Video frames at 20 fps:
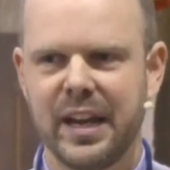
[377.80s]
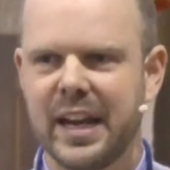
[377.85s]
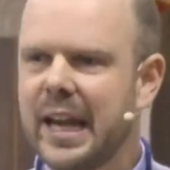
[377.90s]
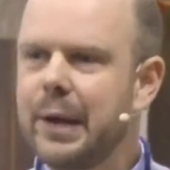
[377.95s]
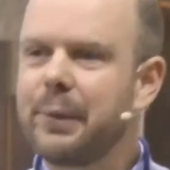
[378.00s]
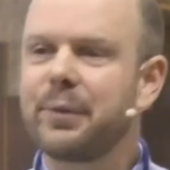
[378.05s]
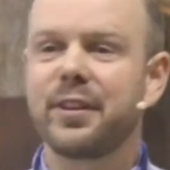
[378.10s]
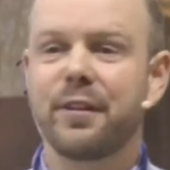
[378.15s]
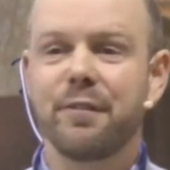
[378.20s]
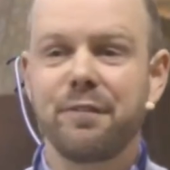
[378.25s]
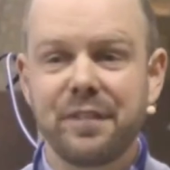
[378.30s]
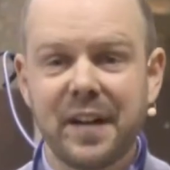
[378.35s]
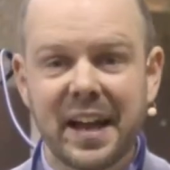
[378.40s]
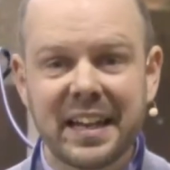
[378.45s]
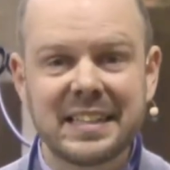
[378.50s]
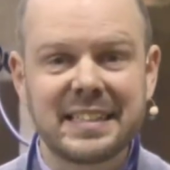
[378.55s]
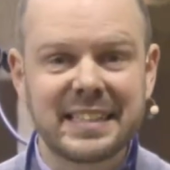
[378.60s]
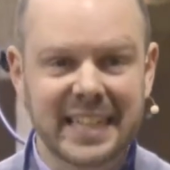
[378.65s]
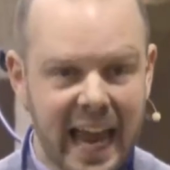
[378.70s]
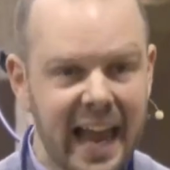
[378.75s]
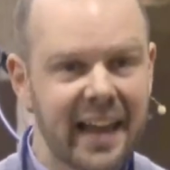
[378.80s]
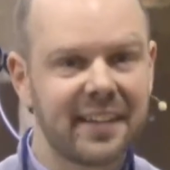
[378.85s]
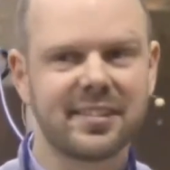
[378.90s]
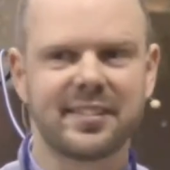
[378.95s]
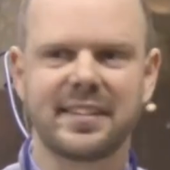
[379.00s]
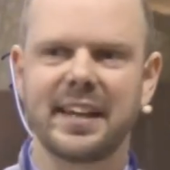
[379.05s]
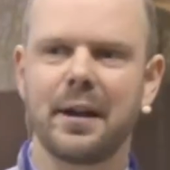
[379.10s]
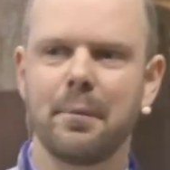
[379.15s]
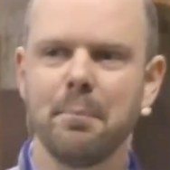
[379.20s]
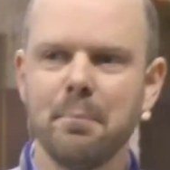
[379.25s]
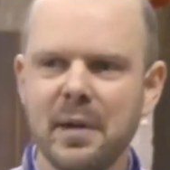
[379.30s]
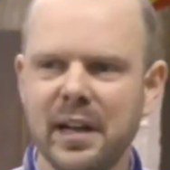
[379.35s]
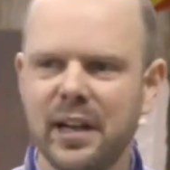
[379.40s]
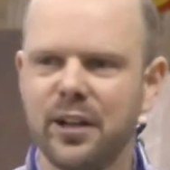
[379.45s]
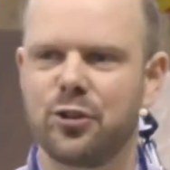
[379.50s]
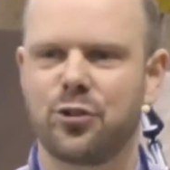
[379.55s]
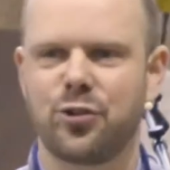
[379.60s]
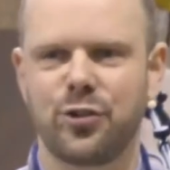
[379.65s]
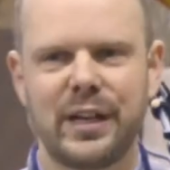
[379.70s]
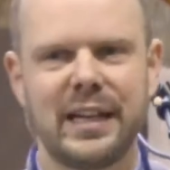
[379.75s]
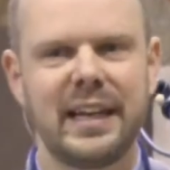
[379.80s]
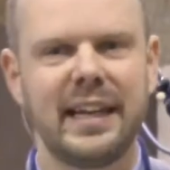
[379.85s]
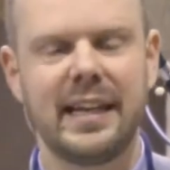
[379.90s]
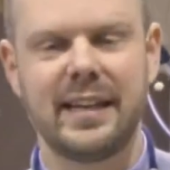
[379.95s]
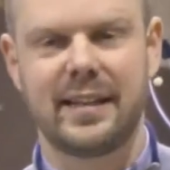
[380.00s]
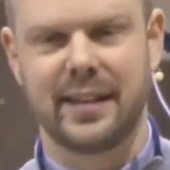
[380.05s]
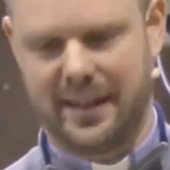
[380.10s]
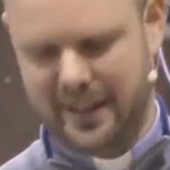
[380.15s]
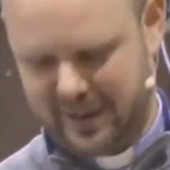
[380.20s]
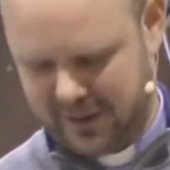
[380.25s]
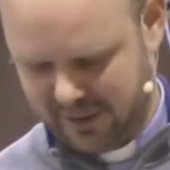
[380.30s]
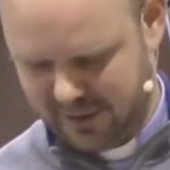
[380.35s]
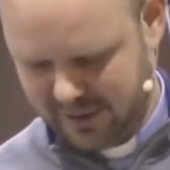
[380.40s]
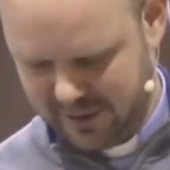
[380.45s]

he was a fantastic military leader,